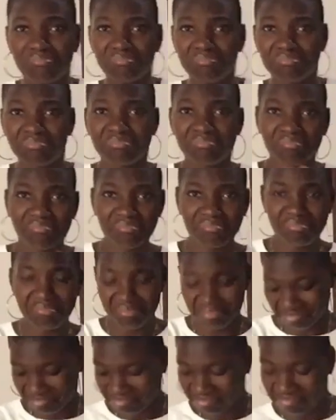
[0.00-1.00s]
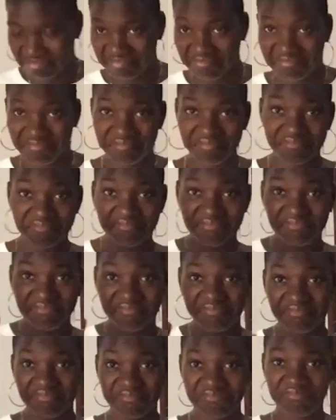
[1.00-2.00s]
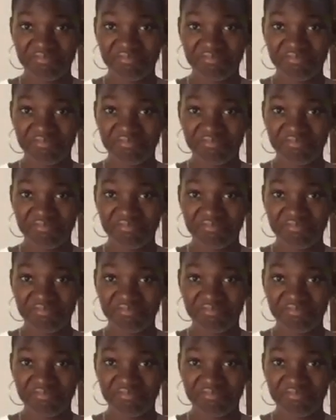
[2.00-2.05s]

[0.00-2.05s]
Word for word: Nike crossbody, got a piece